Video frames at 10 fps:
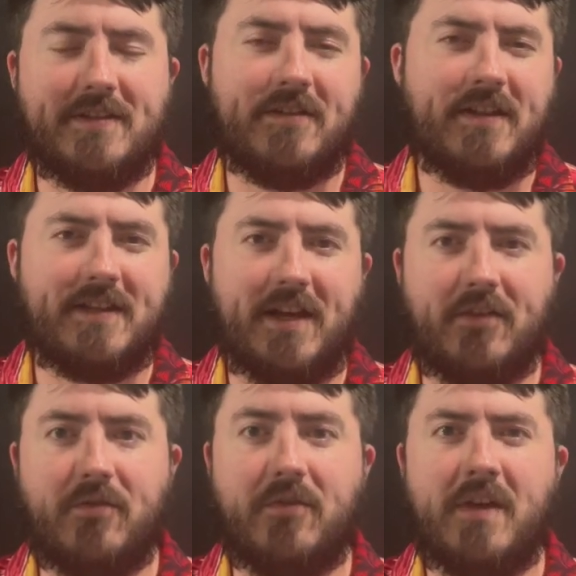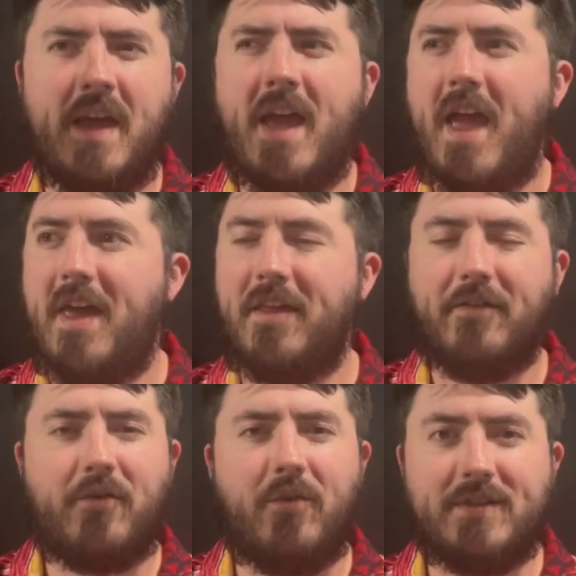here. That's kind of cool. And then,
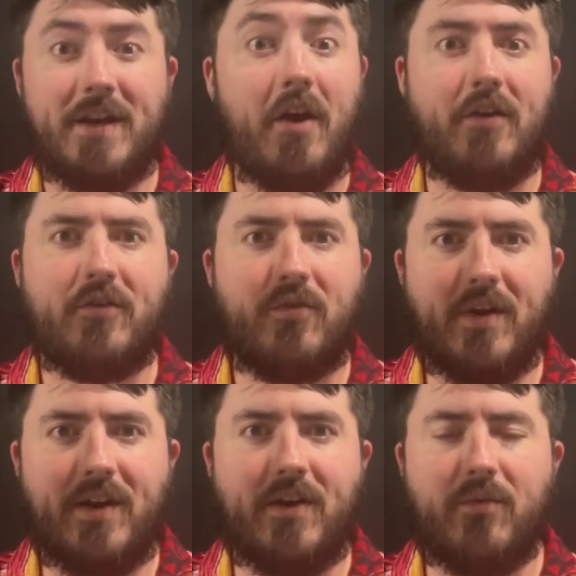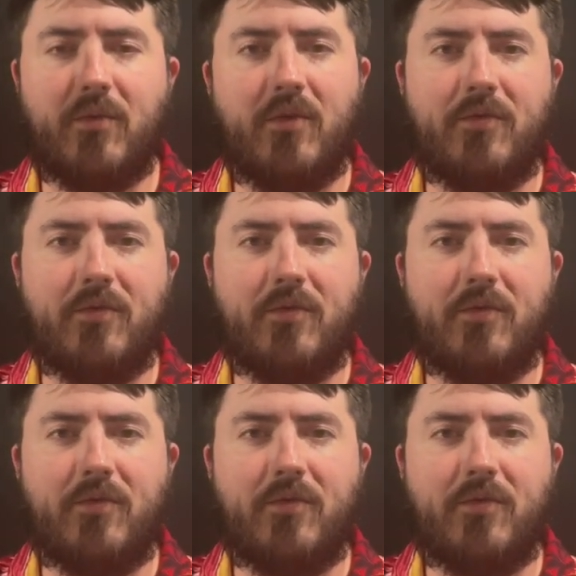of course, an uncredited role